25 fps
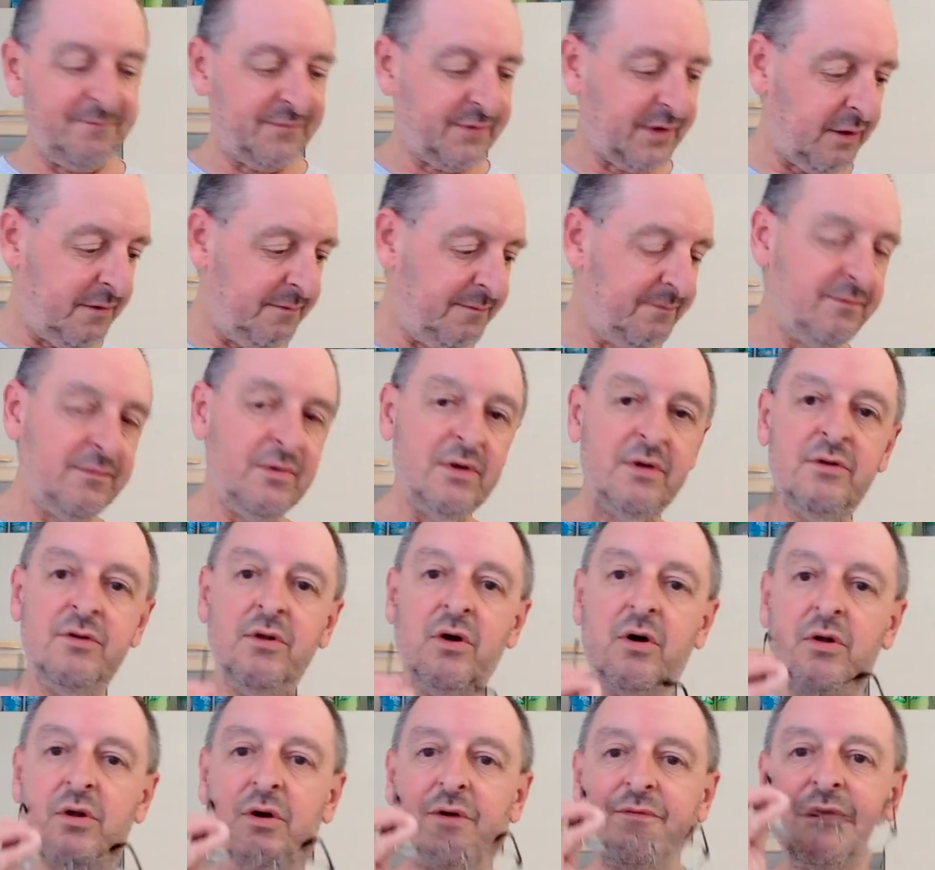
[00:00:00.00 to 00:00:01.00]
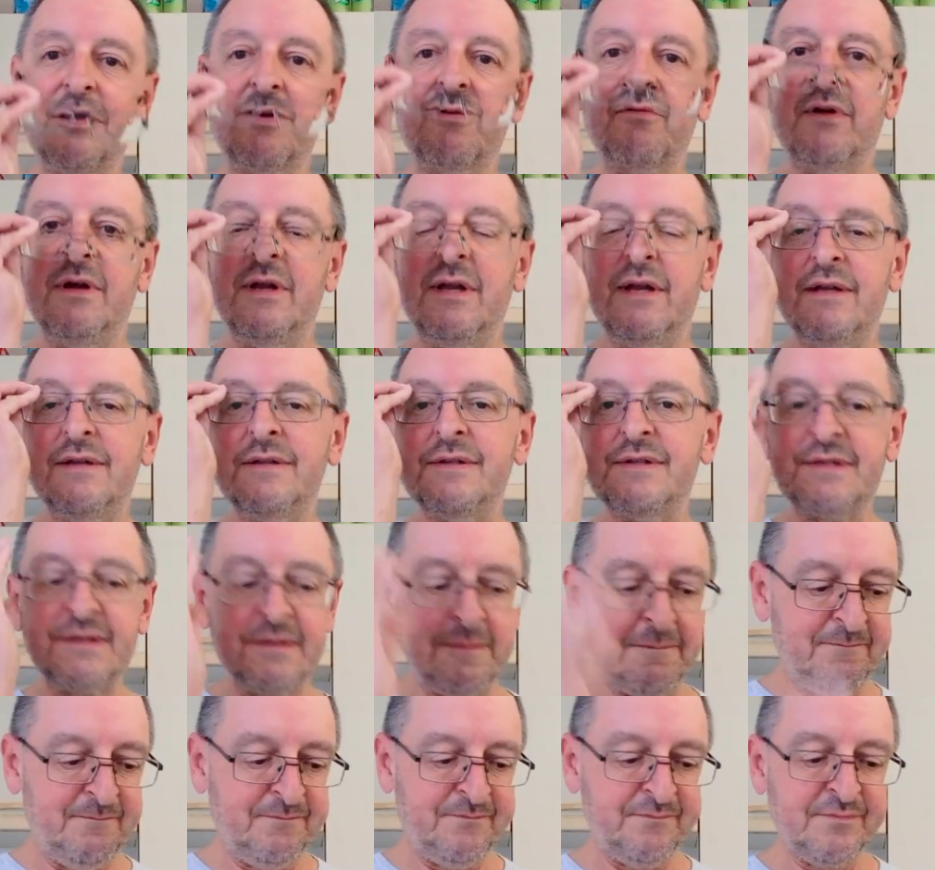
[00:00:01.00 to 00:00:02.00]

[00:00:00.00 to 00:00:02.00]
So not a lot of ingredients.